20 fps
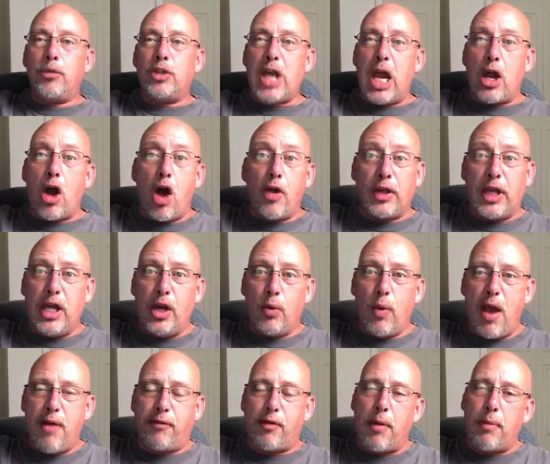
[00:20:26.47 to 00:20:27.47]
take all the heat
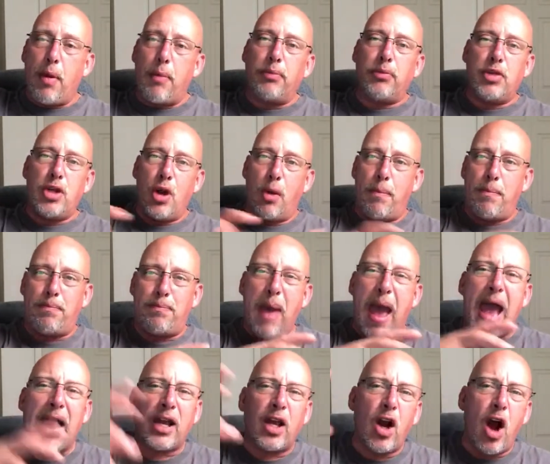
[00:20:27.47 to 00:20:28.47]
away from them. You know,
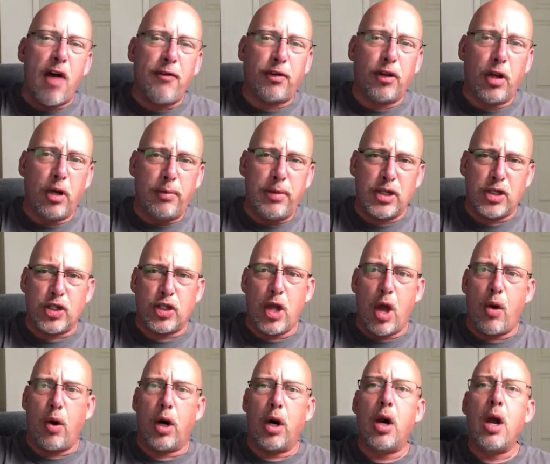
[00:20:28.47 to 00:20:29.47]
back it off a little bit
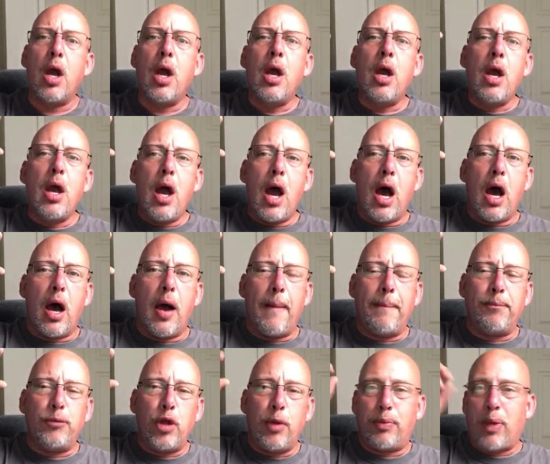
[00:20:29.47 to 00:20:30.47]
slower.
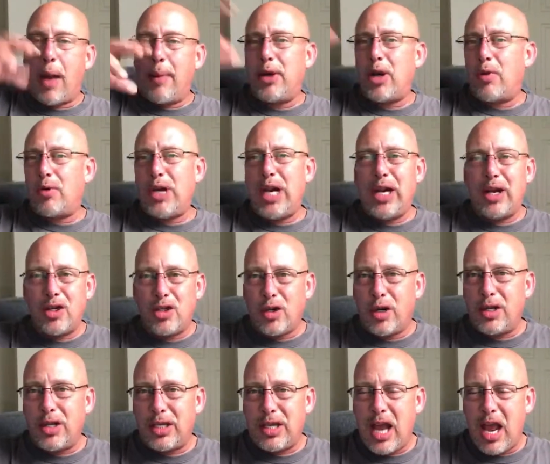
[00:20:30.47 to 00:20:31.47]
Um, you probably don't need it
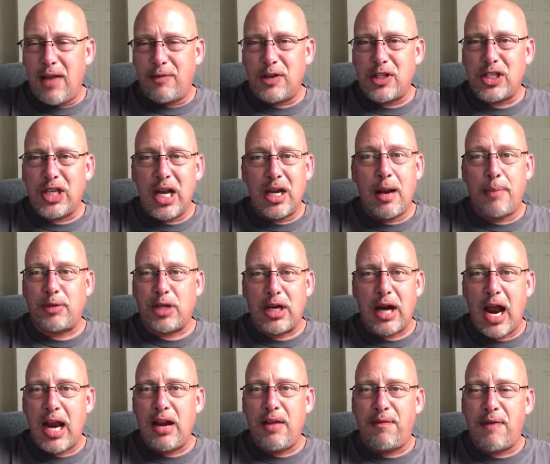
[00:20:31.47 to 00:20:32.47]
during the day if it's getting up to
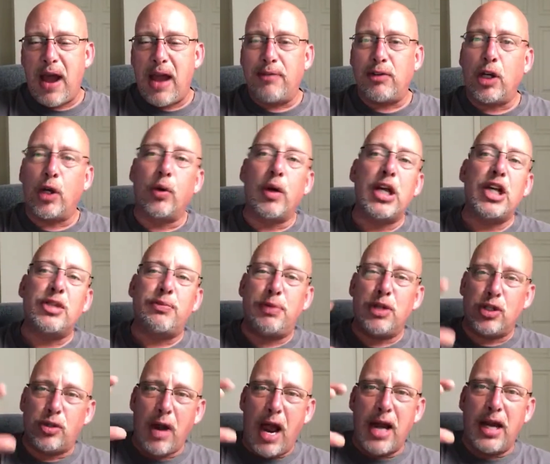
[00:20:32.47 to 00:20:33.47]
95 degrees,
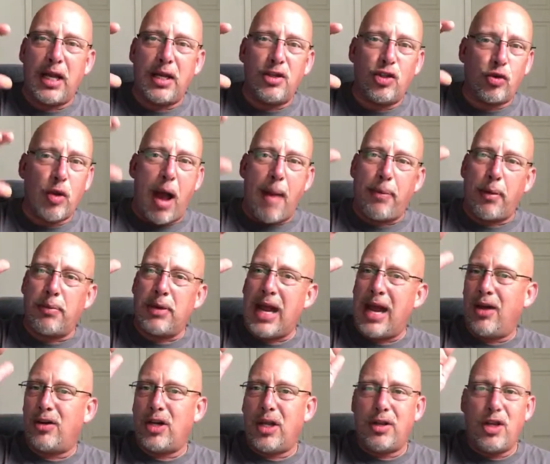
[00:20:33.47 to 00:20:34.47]
but try to drop them
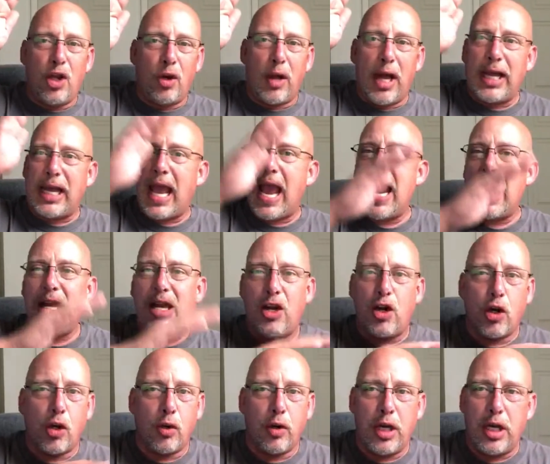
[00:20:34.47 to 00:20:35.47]
down to, you know, like 80
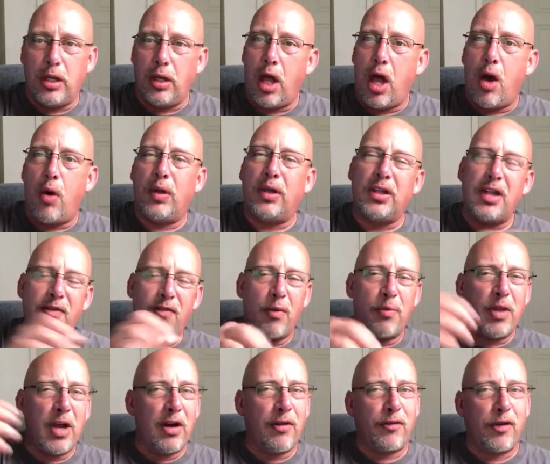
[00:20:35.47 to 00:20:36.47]
degree low and leave
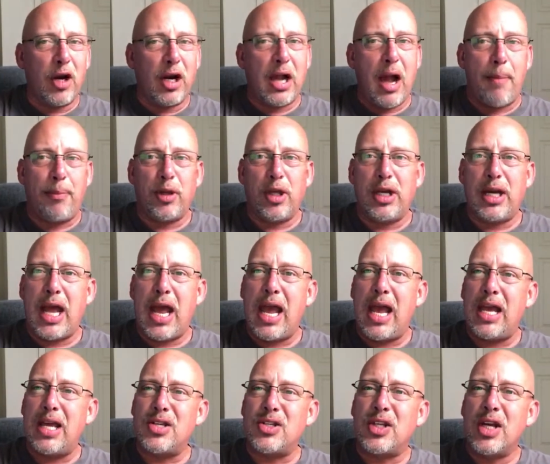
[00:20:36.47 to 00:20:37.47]
them there for a couple of
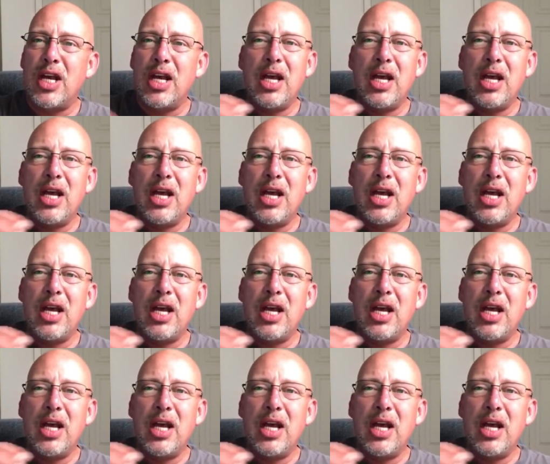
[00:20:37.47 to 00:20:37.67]
days